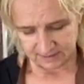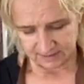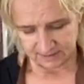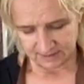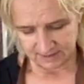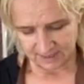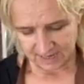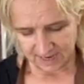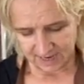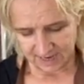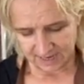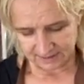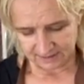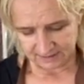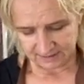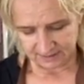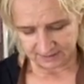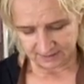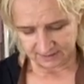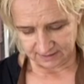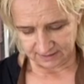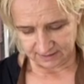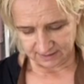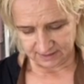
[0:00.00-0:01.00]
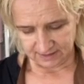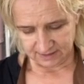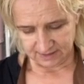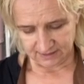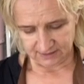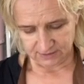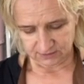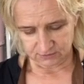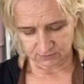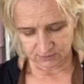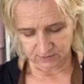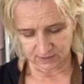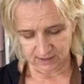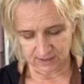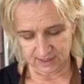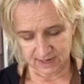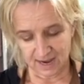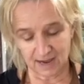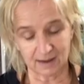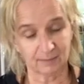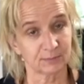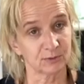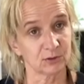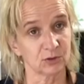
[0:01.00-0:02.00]
That is really
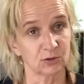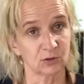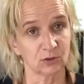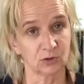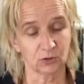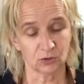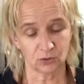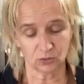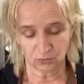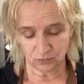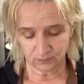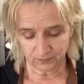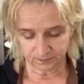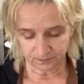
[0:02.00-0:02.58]
up to you.